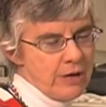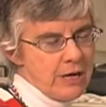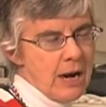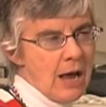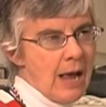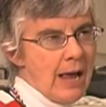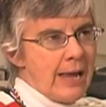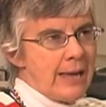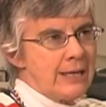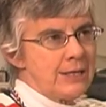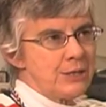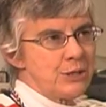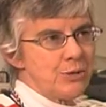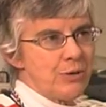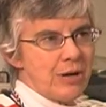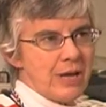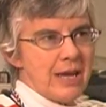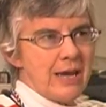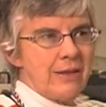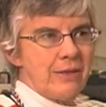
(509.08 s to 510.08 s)
night to
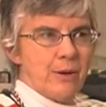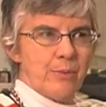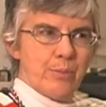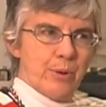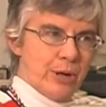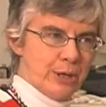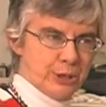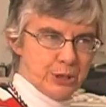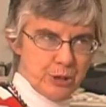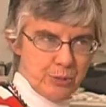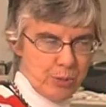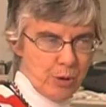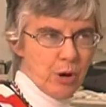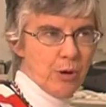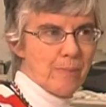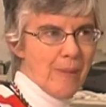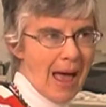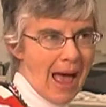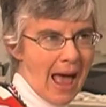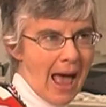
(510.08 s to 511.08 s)
a kid that brings their book
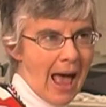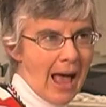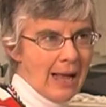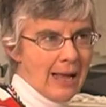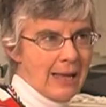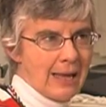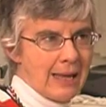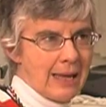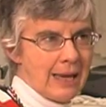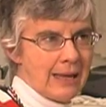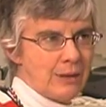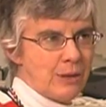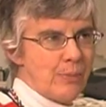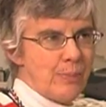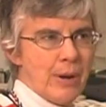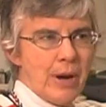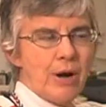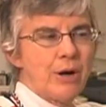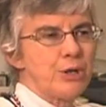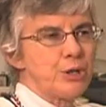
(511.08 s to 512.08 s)
back, and
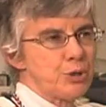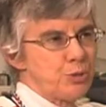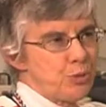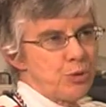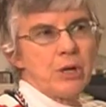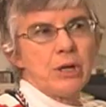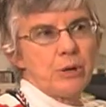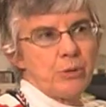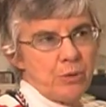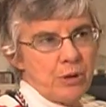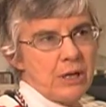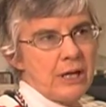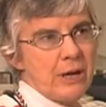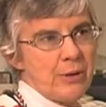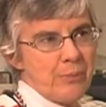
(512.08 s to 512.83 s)
the parents really, really